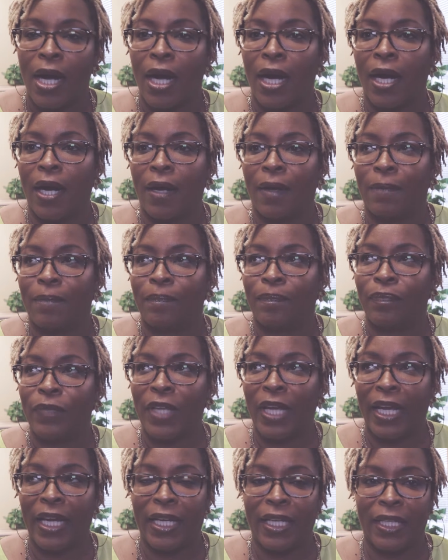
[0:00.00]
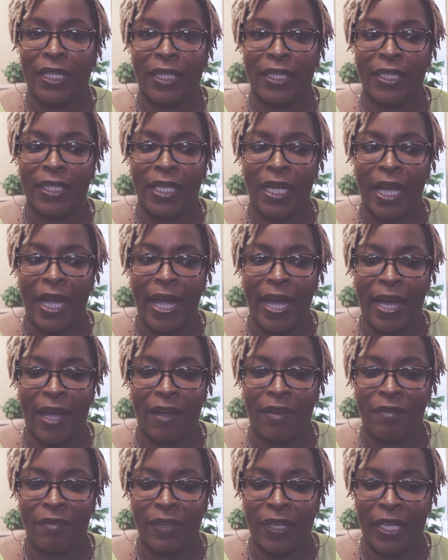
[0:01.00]
and
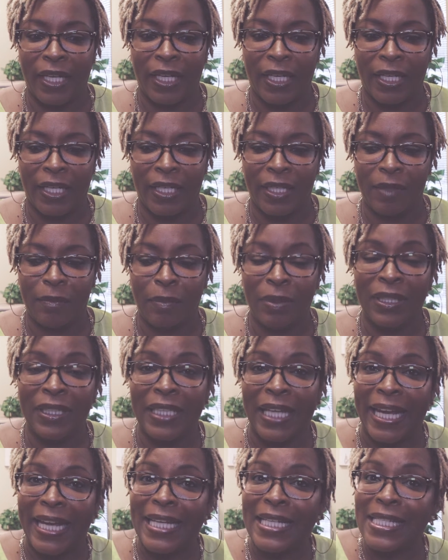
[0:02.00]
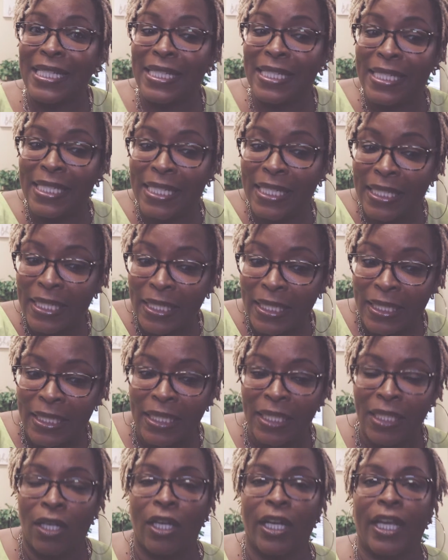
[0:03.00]
have it placed
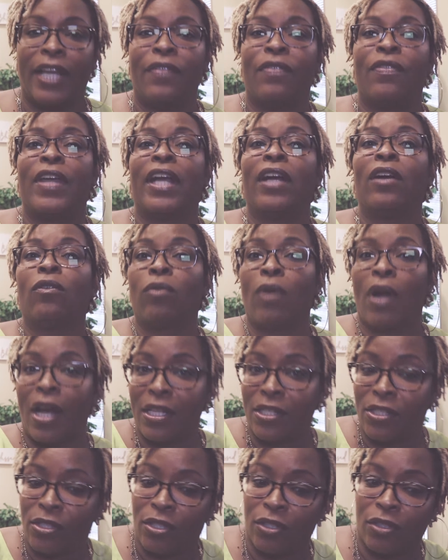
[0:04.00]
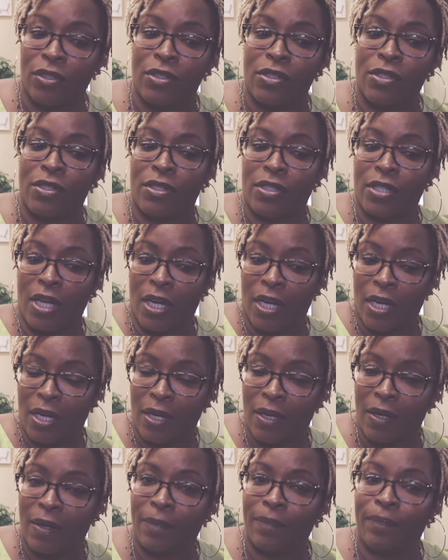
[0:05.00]
in their rosters
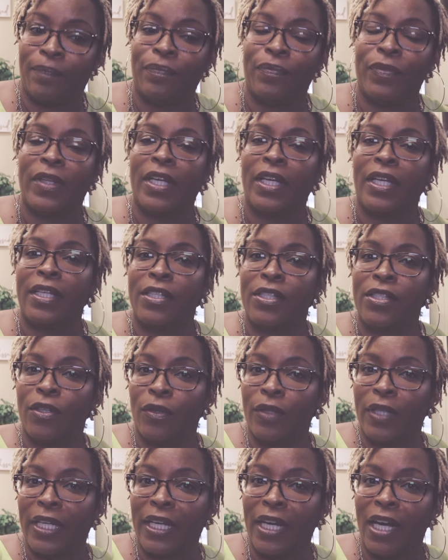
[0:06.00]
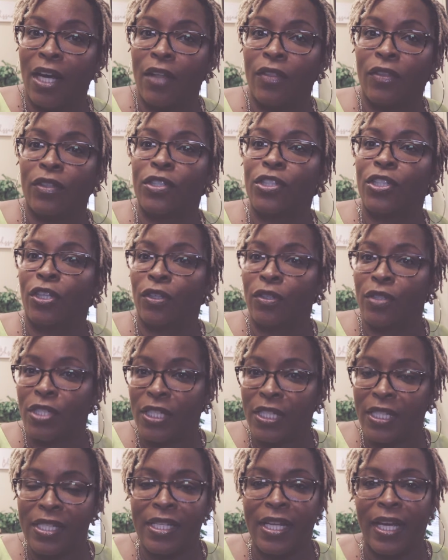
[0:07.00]
so that other
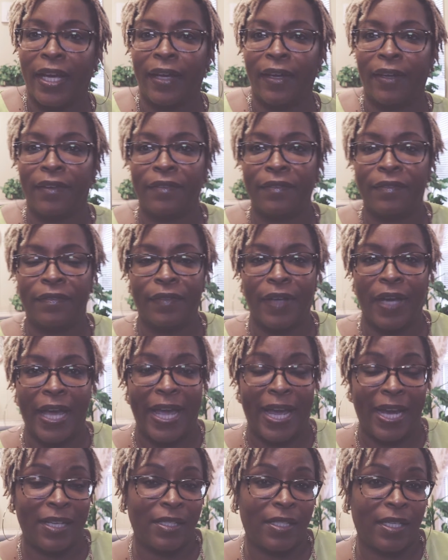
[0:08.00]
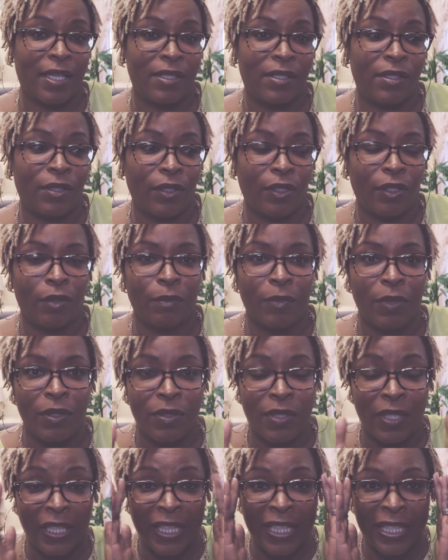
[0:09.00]
churches have access to your
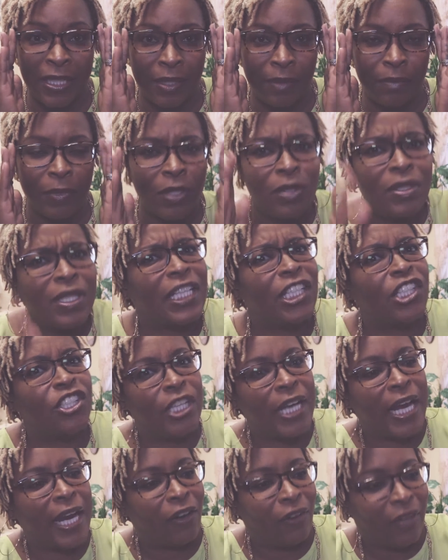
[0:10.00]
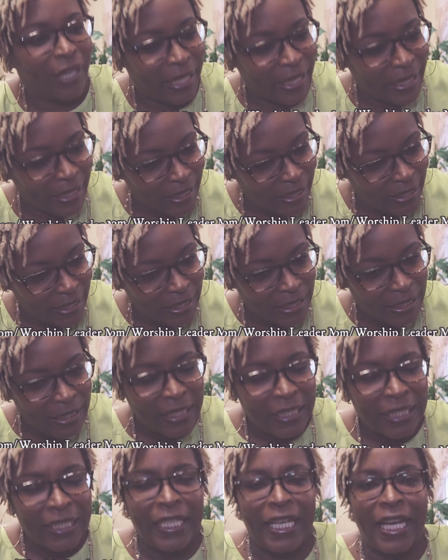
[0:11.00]
music. It's music sharing.
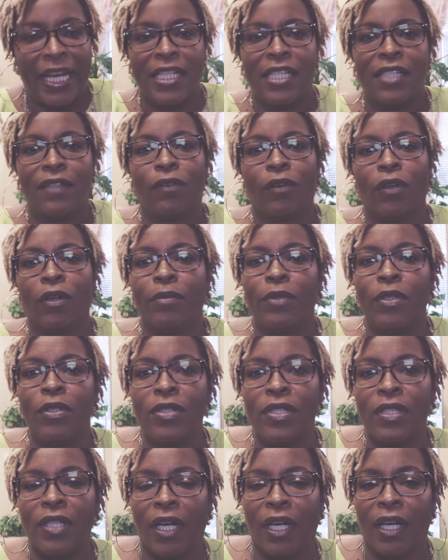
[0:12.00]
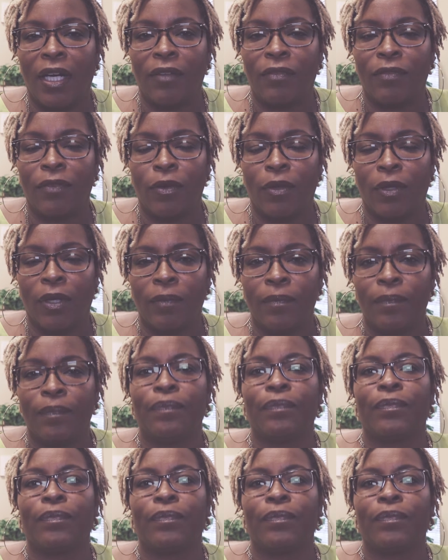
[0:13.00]
Yes, for